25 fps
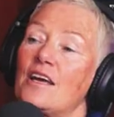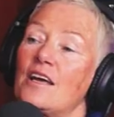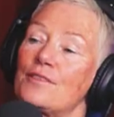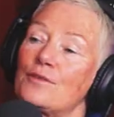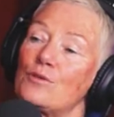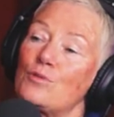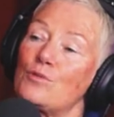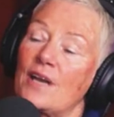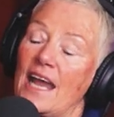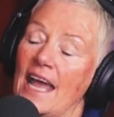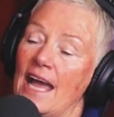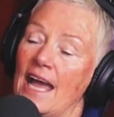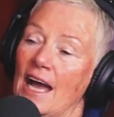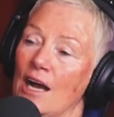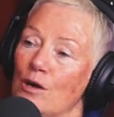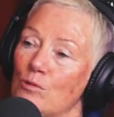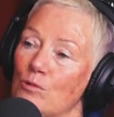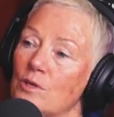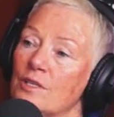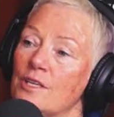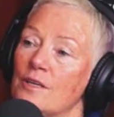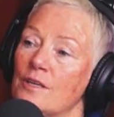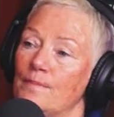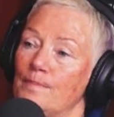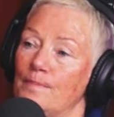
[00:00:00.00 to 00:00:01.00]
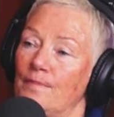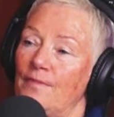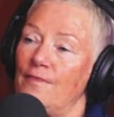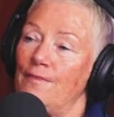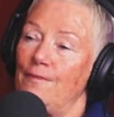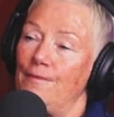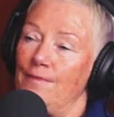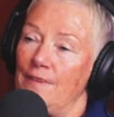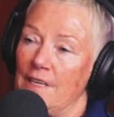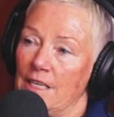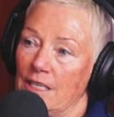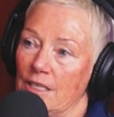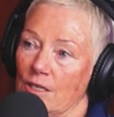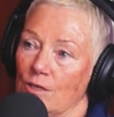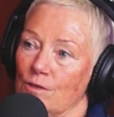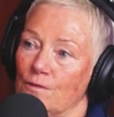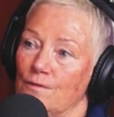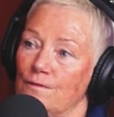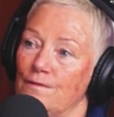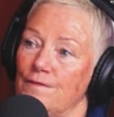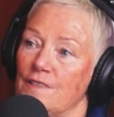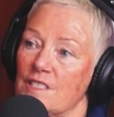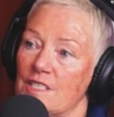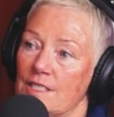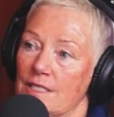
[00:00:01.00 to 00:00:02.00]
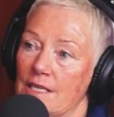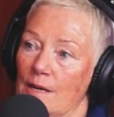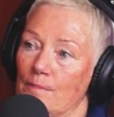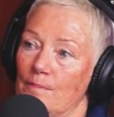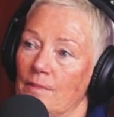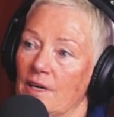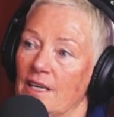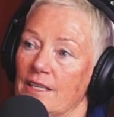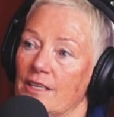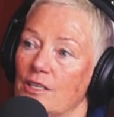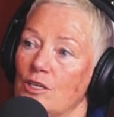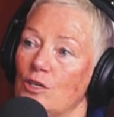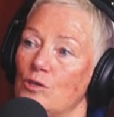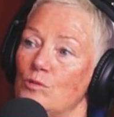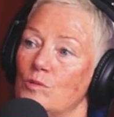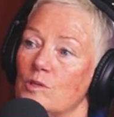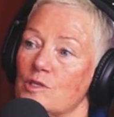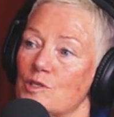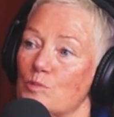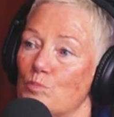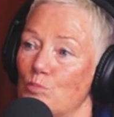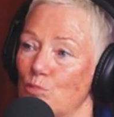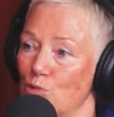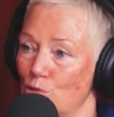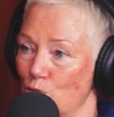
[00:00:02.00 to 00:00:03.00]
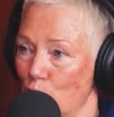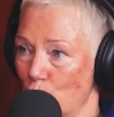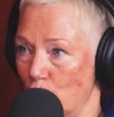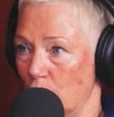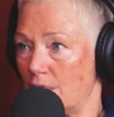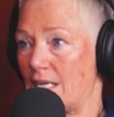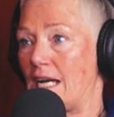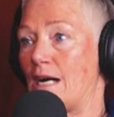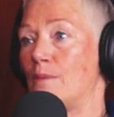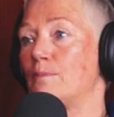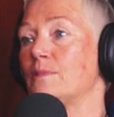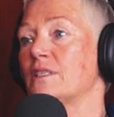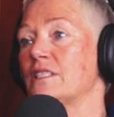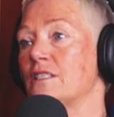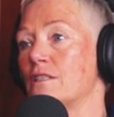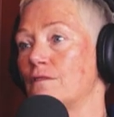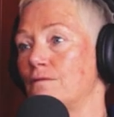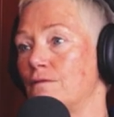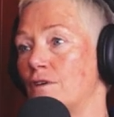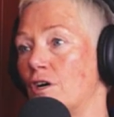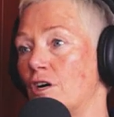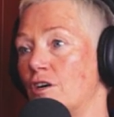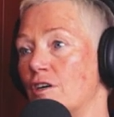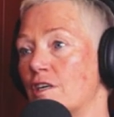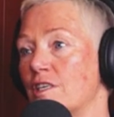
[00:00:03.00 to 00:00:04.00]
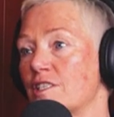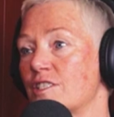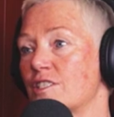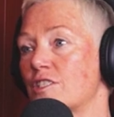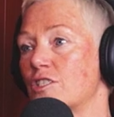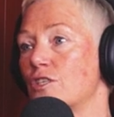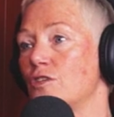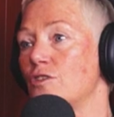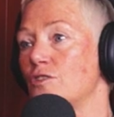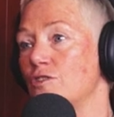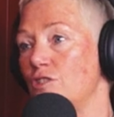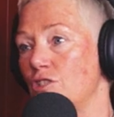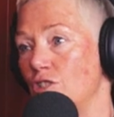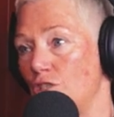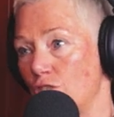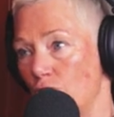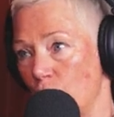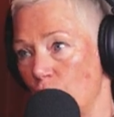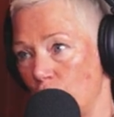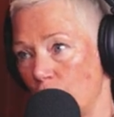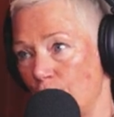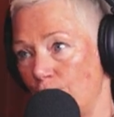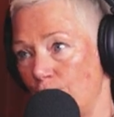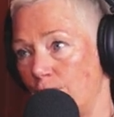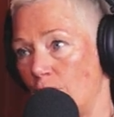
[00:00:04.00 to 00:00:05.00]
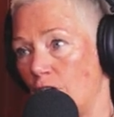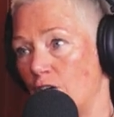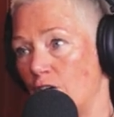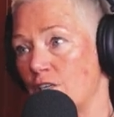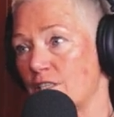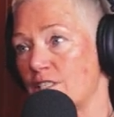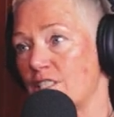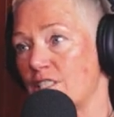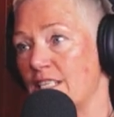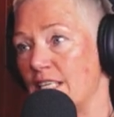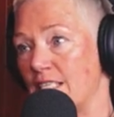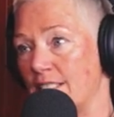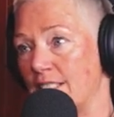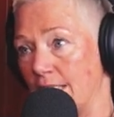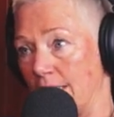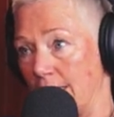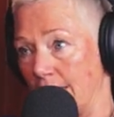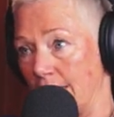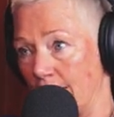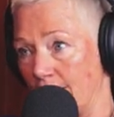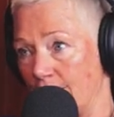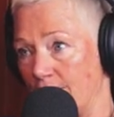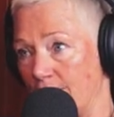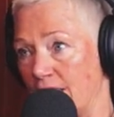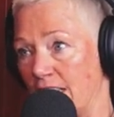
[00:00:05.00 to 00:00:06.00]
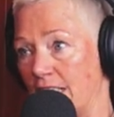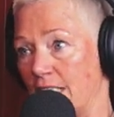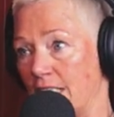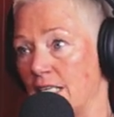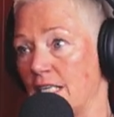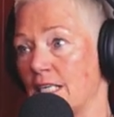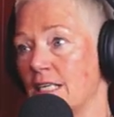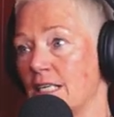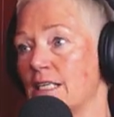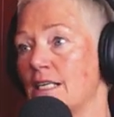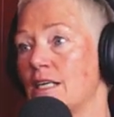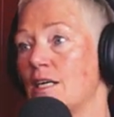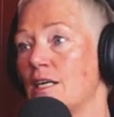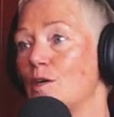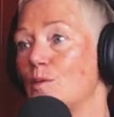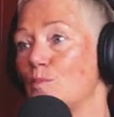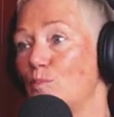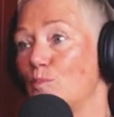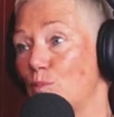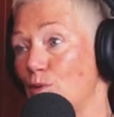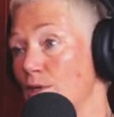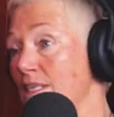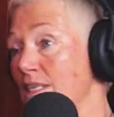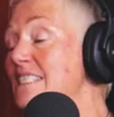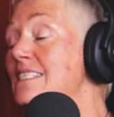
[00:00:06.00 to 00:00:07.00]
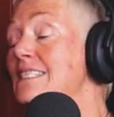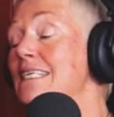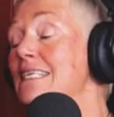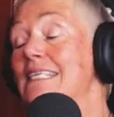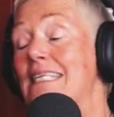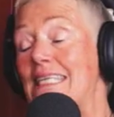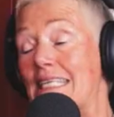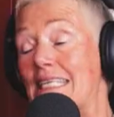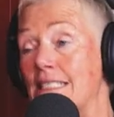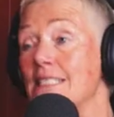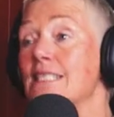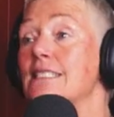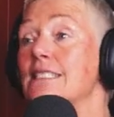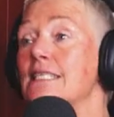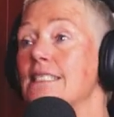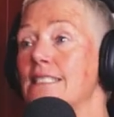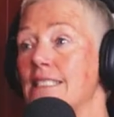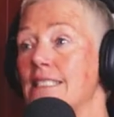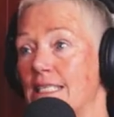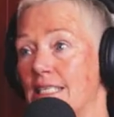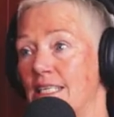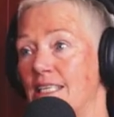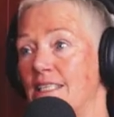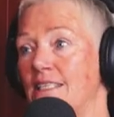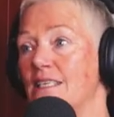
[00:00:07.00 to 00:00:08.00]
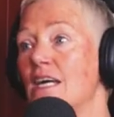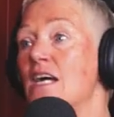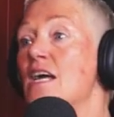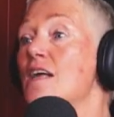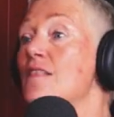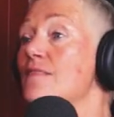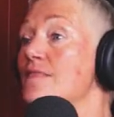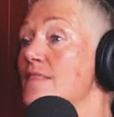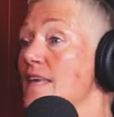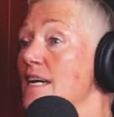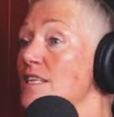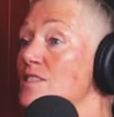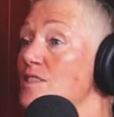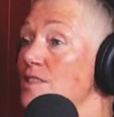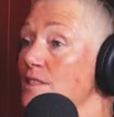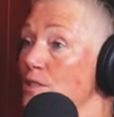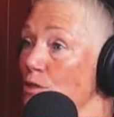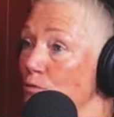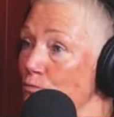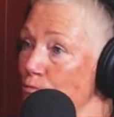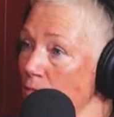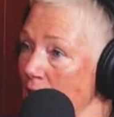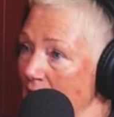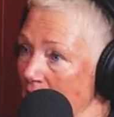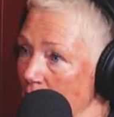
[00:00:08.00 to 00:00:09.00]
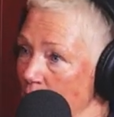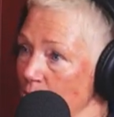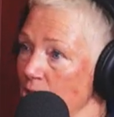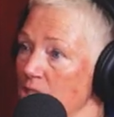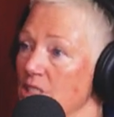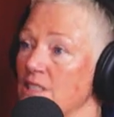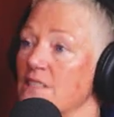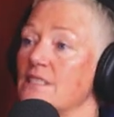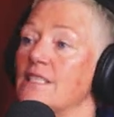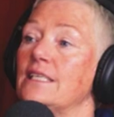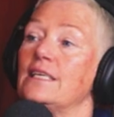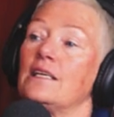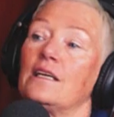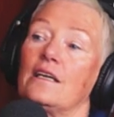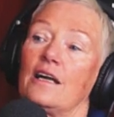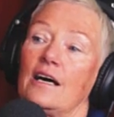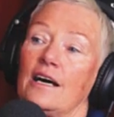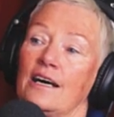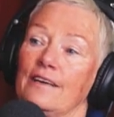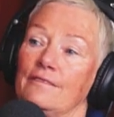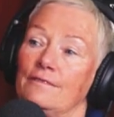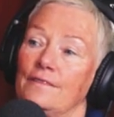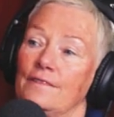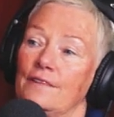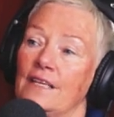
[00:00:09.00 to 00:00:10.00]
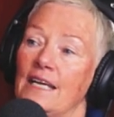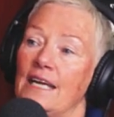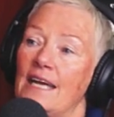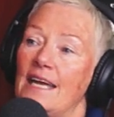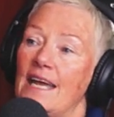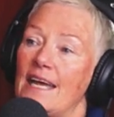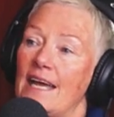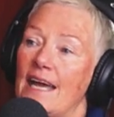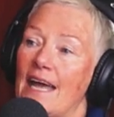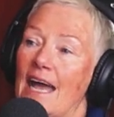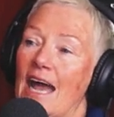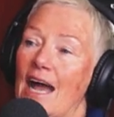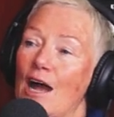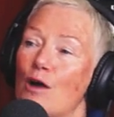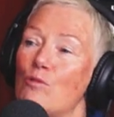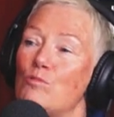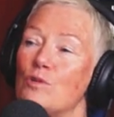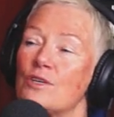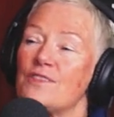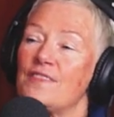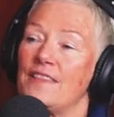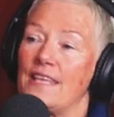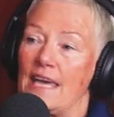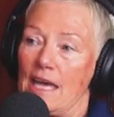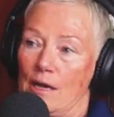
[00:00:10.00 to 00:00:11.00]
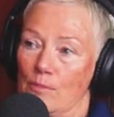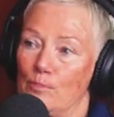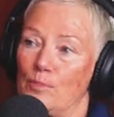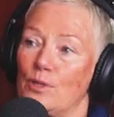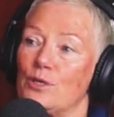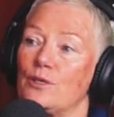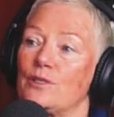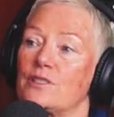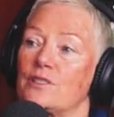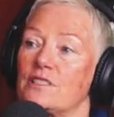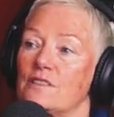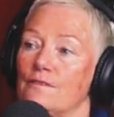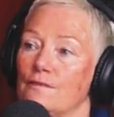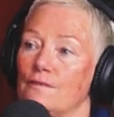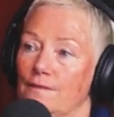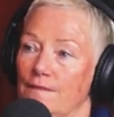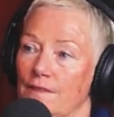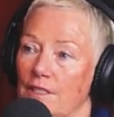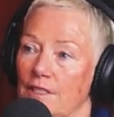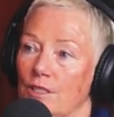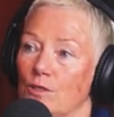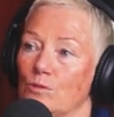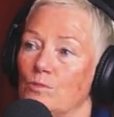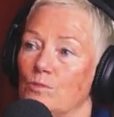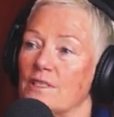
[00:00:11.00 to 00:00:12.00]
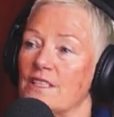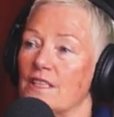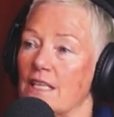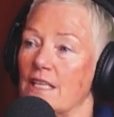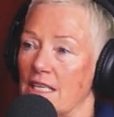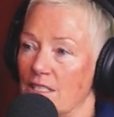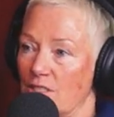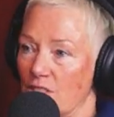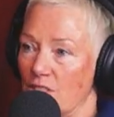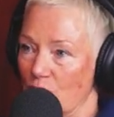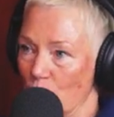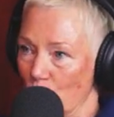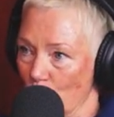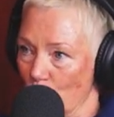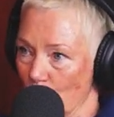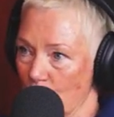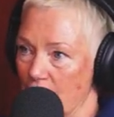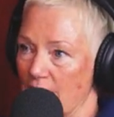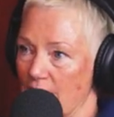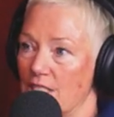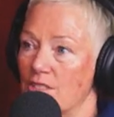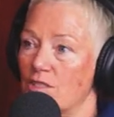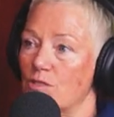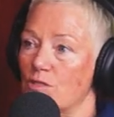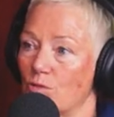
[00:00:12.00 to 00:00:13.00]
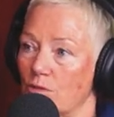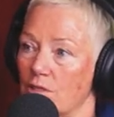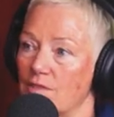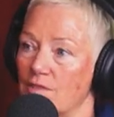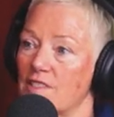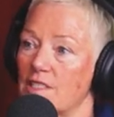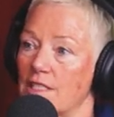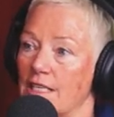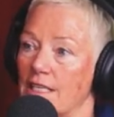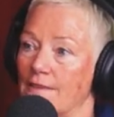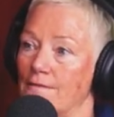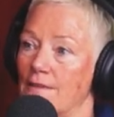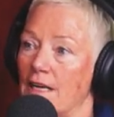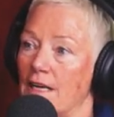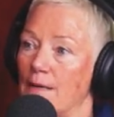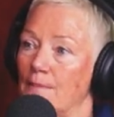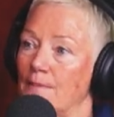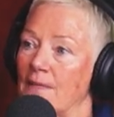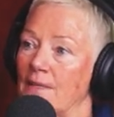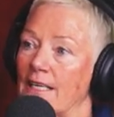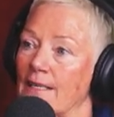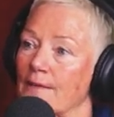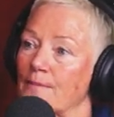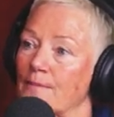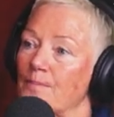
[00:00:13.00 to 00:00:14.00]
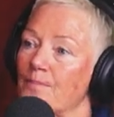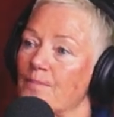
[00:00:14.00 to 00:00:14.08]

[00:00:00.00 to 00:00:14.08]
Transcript: thought, how would it feel for someone who was brought up in the forest, who knew the forest as a living, breathing entity mm, mm-hmm. that surrounded their life. Yeah. How would that person feel when they saw that sort of stuff happening?